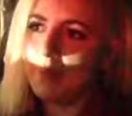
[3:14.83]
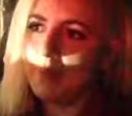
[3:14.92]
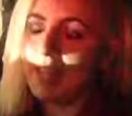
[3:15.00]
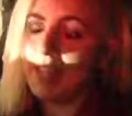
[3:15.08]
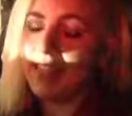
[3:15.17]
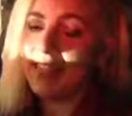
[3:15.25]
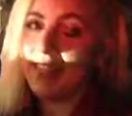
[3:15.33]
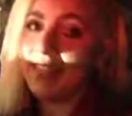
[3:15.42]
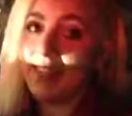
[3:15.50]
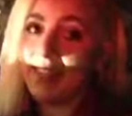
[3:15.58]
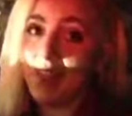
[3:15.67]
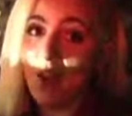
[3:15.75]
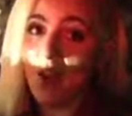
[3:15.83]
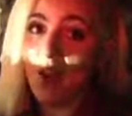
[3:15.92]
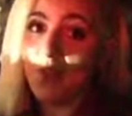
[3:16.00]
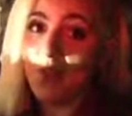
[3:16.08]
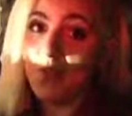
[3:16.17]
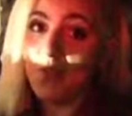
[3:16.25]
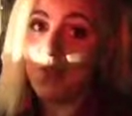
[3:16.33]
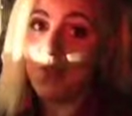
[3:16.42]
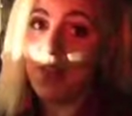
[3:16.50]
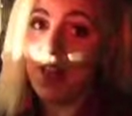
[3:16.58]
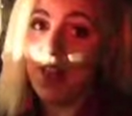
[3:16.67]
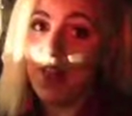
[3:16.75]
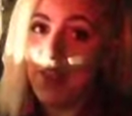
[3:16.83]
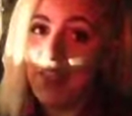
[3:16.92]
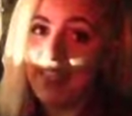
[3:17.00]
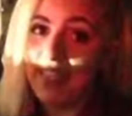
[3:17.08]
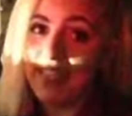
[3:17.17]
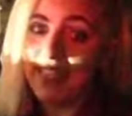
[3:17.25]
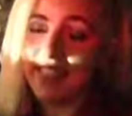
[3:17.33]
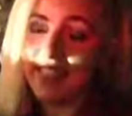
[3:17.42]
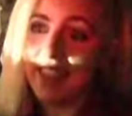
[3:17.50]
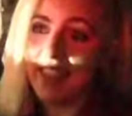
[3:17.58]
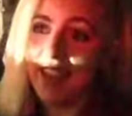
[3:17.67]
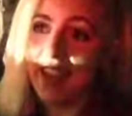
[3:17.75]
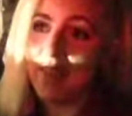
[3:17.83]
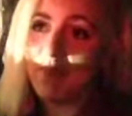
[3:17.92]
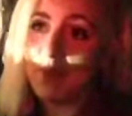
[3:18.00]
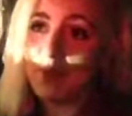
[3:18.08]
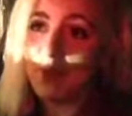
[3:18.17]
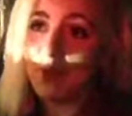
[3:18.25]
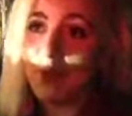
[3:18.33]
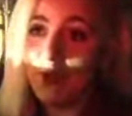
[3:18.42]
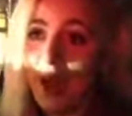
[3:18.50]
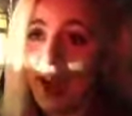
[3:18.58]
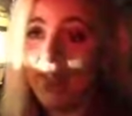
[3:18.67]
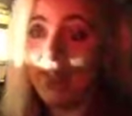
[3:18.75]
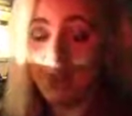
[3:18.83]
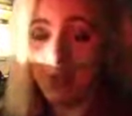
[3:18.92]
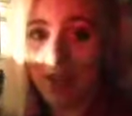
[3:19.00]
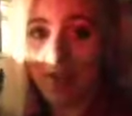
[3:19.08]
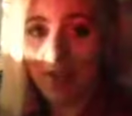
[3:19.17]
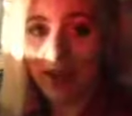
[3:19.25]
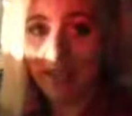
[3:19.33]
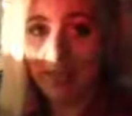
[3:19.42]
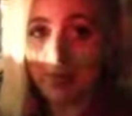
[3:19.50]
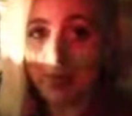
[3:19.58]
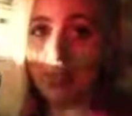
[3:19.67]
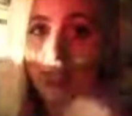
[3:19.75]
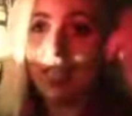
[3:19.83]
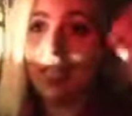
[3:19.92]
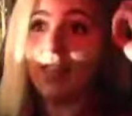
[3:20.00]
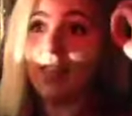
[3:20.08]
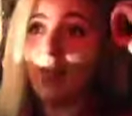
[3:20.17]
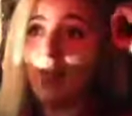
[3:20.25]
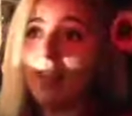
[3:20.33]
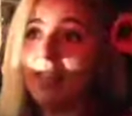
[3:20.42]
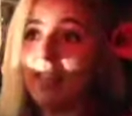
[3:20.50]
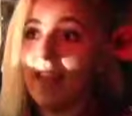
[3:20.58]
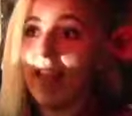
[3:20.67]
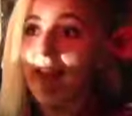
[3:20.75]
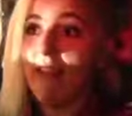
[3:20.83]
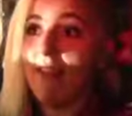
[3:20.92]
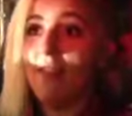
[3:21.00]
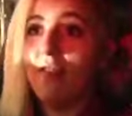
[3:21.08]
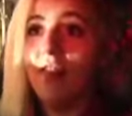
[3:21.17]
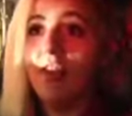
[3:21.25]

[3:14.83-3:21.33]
yes, so what I think is that people who have a driveway, especially the ones that have